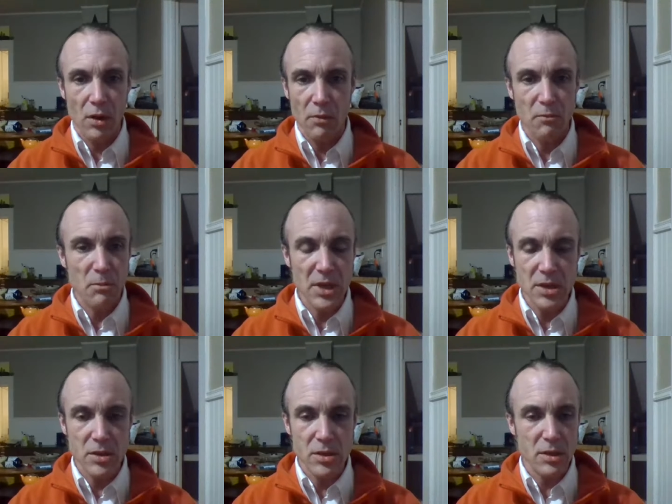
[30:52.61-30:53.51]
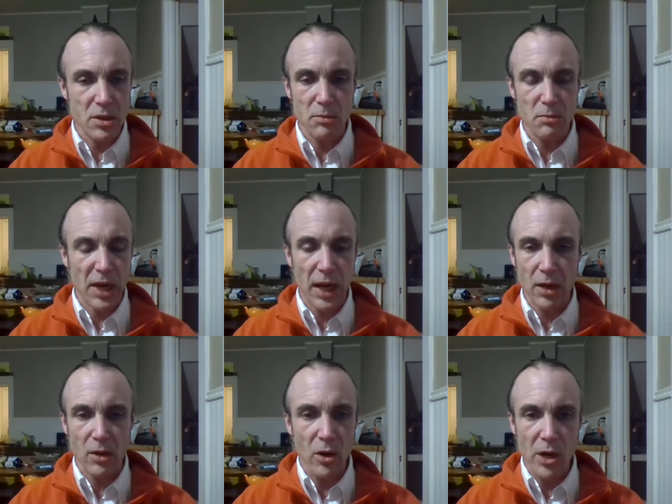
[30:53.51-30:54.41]

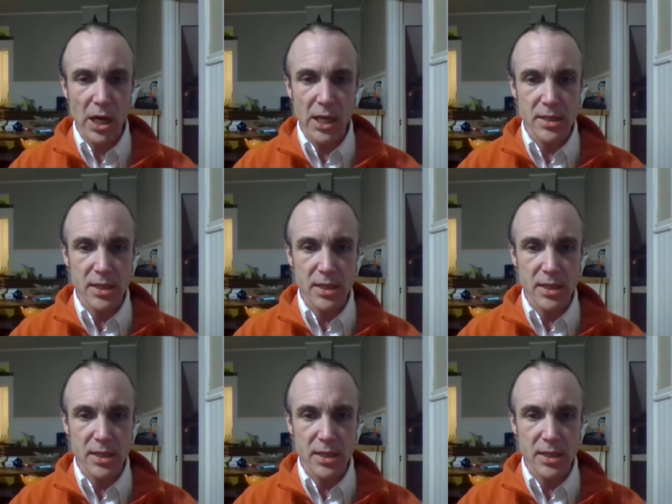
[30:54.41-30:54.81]
miscategorized